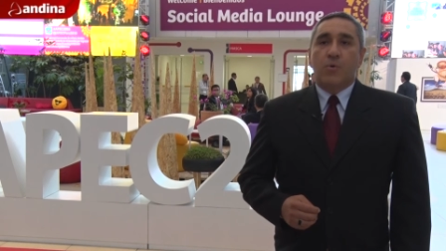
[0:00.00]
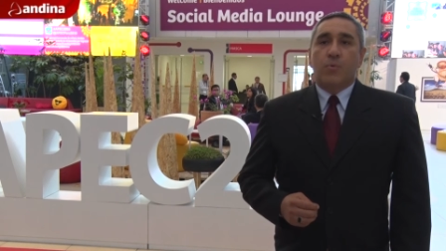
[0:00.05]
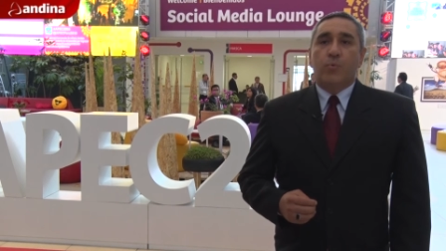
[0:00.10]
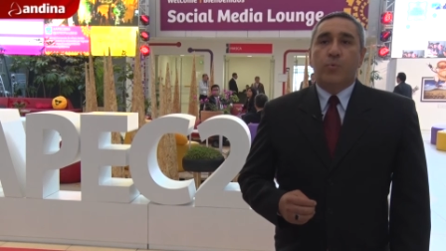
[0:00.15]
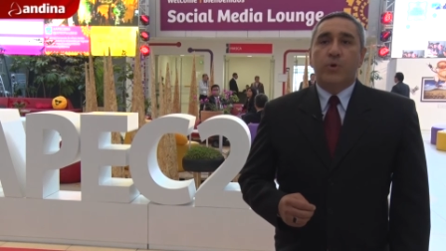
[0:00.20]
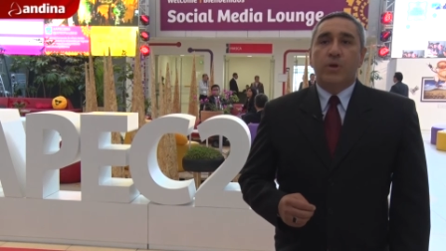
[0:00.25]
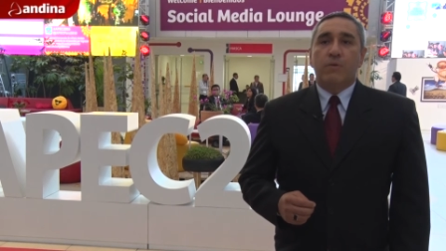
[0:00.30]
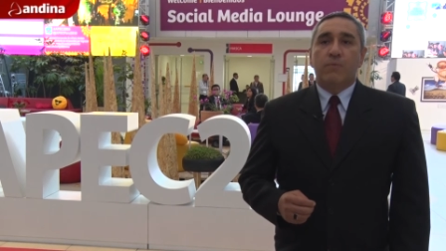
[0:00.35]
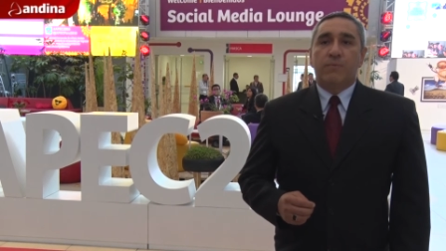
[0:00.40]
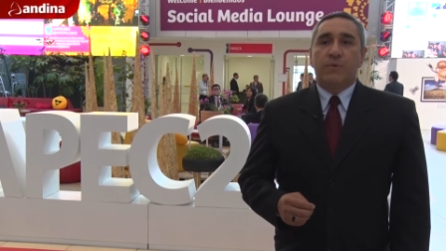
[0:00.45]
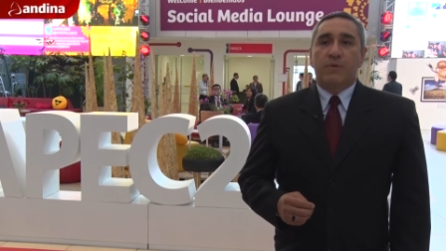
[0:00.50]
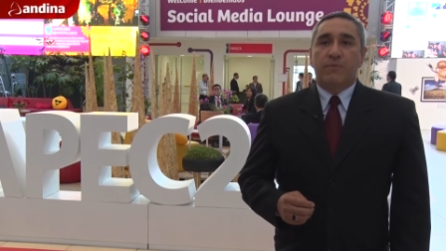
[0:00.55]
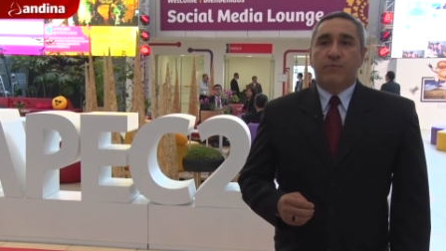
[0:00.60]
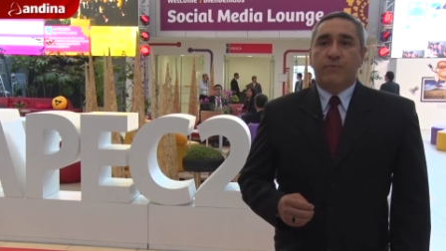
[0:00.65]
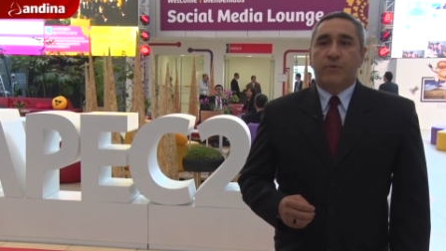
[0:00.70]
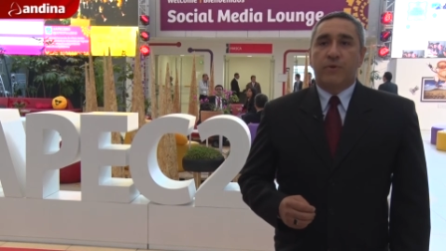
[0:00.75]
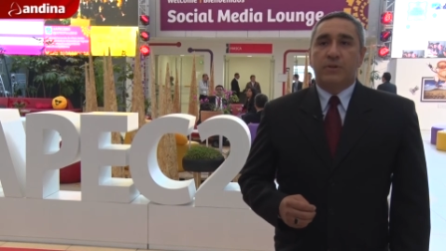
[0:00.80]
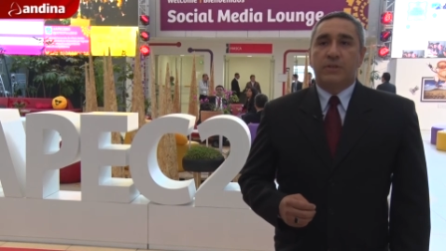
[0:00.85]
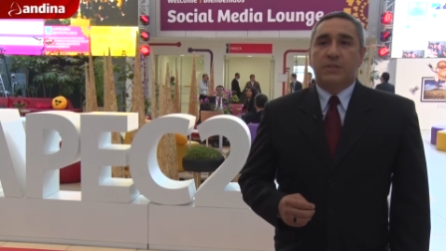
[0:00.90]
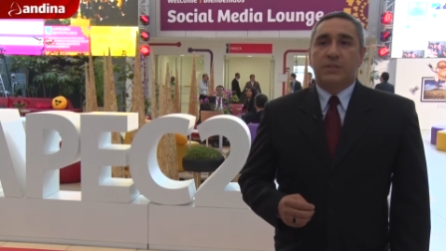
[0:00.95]
will
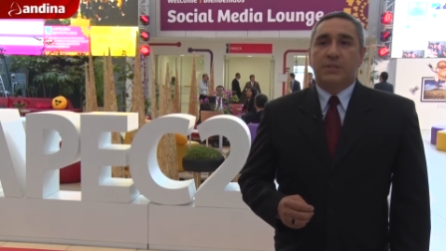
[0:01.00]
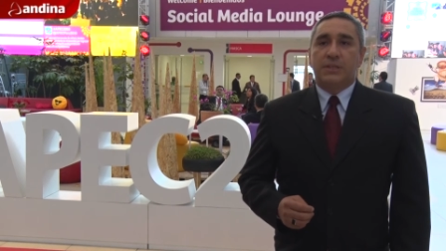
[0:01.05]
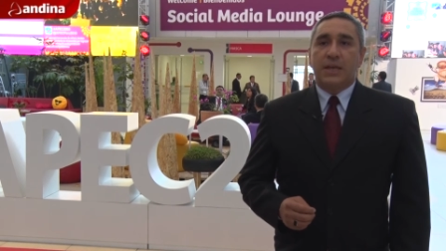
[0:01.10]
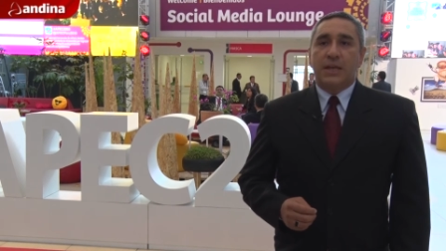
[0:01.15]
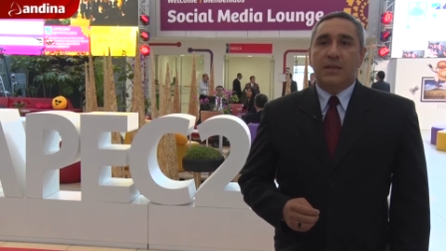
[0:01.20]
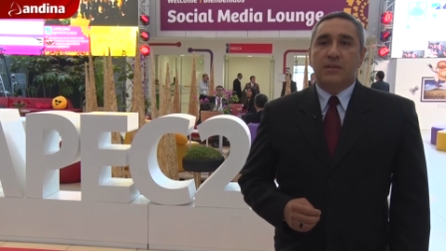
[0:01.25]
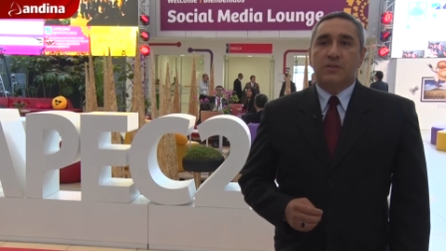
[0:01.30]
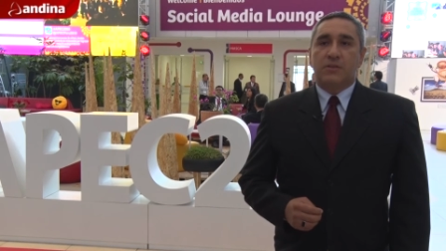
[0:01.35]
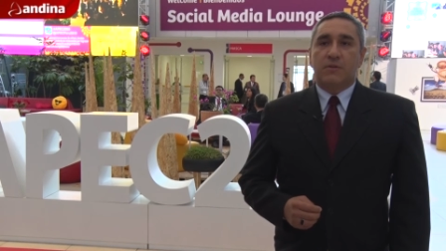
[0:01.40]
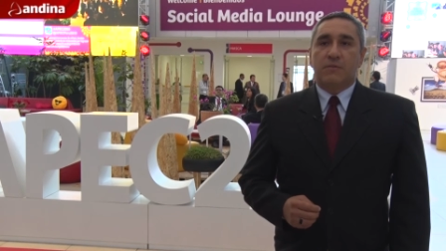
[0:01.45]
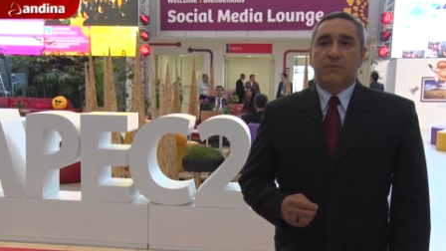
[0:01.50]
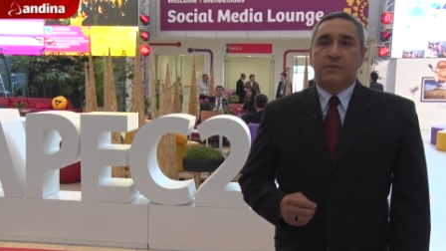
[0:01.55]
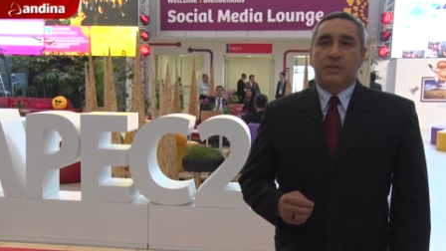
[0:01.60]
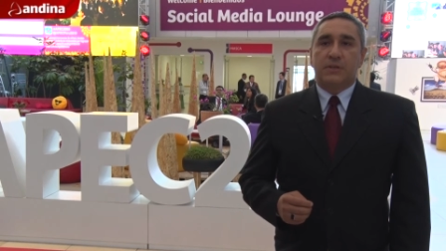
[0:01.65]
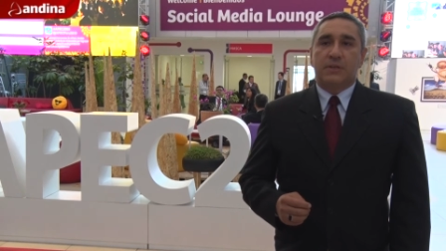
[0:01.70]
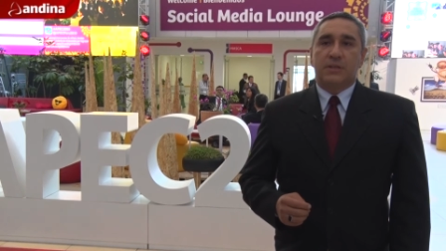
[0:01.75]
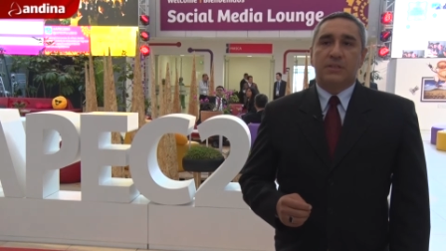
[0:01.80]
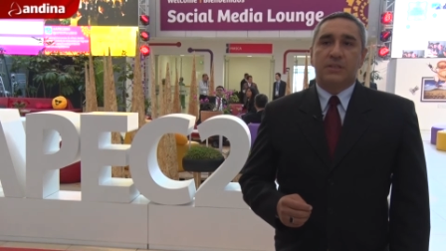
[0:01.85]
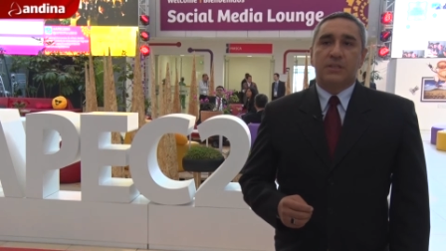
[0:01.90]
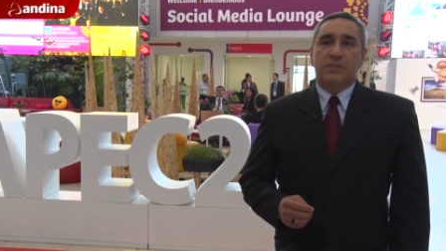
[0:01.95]
inform details of the
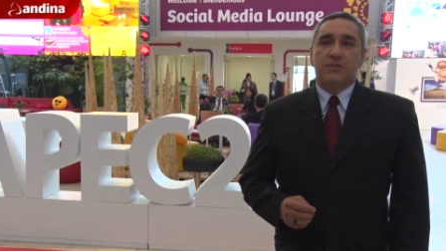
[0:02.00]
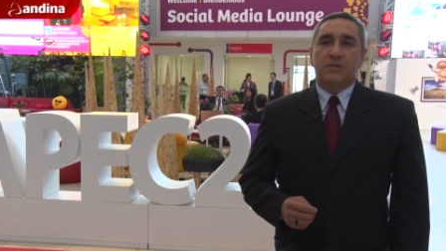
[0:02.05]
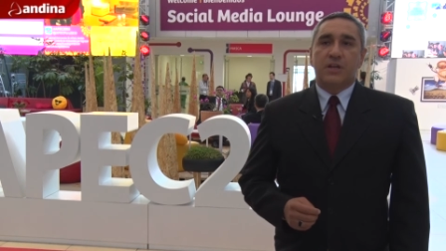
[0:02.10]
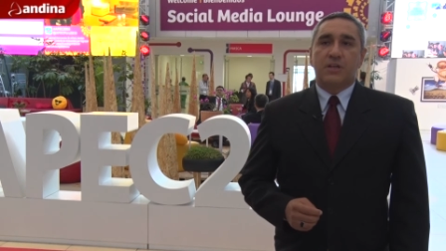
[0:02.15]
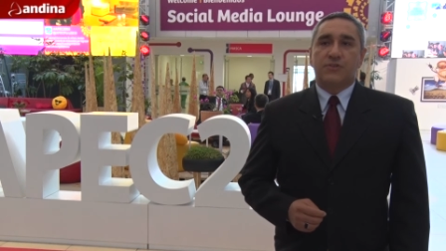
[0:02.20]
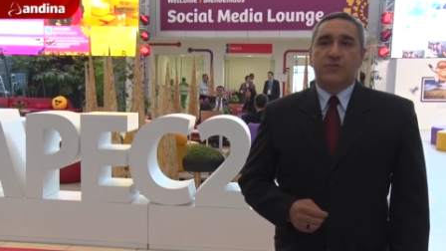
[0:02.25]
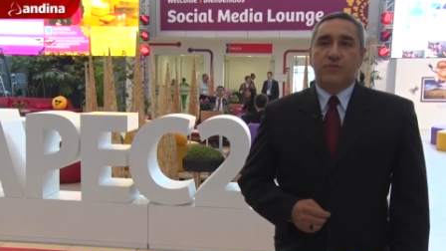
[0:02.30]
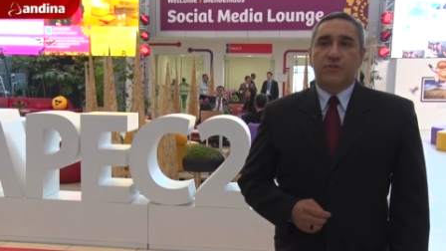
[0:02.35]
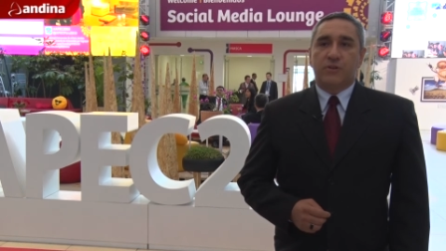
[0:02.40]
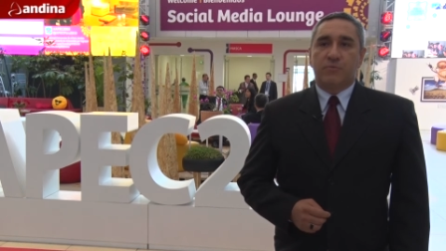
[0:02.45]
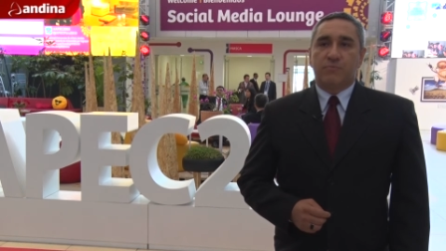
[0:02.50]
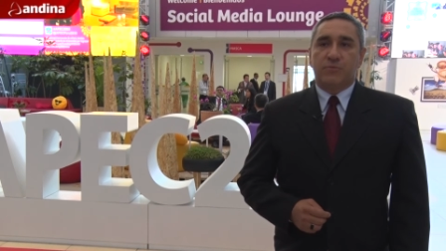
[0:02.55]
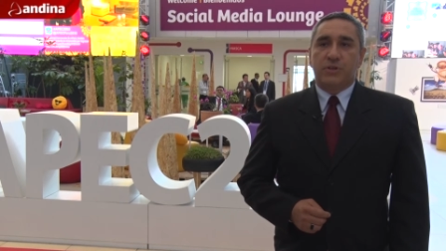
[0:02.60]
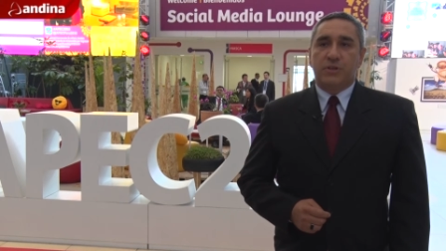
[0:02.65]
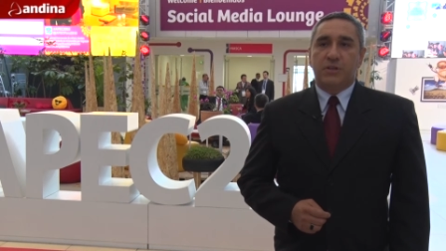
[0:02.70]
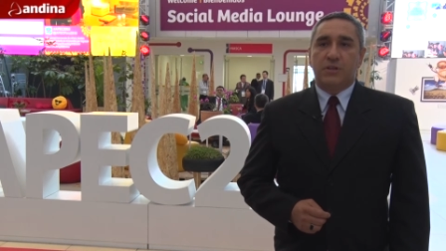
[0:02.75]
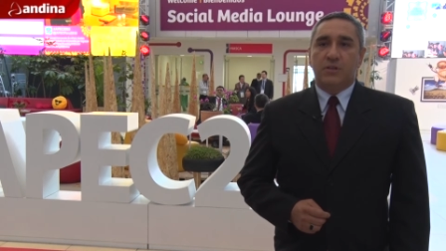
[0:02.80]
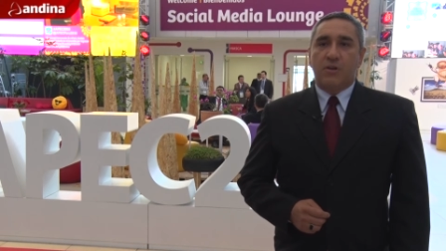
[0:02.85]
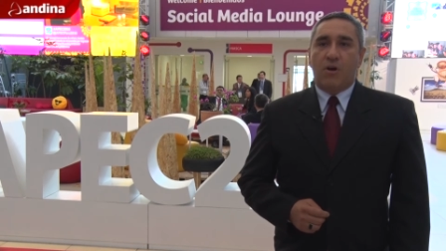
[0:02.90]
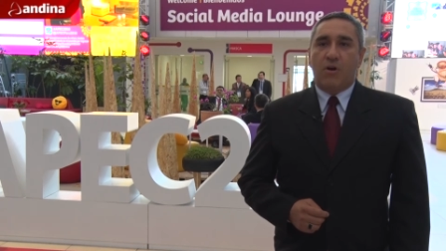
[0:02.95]
international
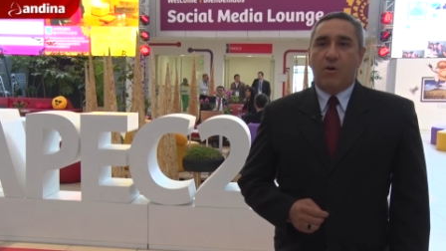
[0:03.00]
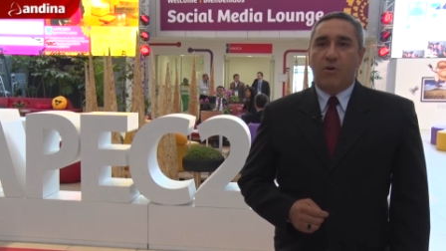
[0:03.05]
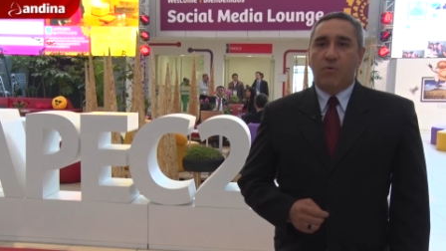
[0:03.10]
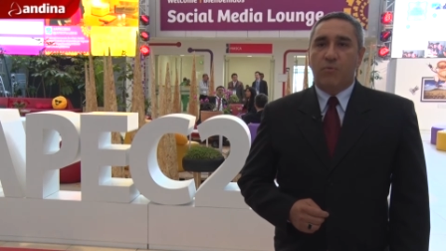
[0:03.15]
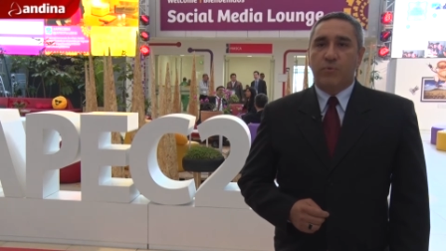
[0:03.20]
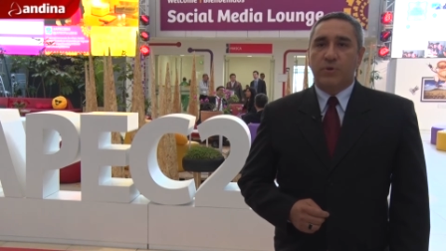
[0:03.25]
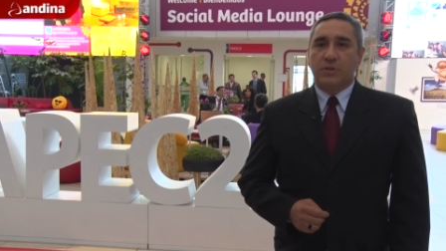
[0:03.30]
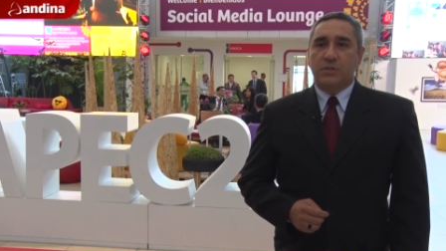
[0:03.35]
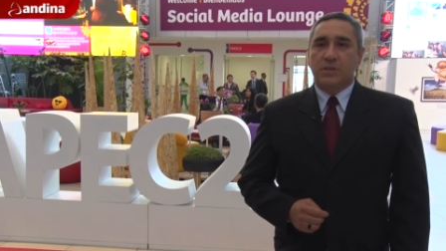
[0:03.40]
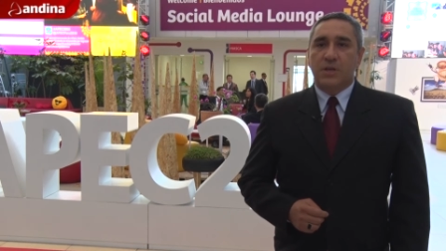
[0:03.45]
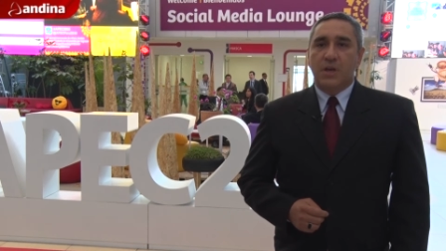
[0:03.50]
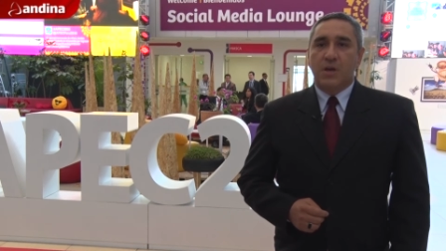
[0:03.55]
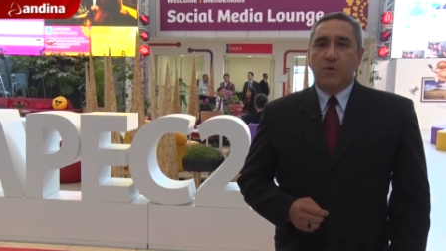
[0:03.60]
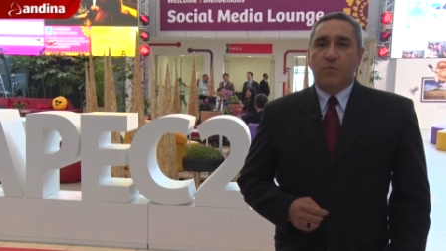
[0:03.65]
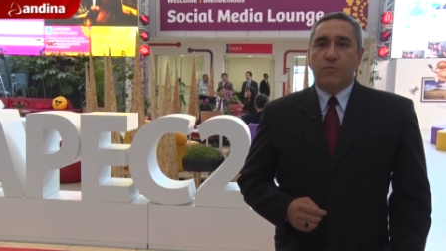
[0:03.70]
meeting always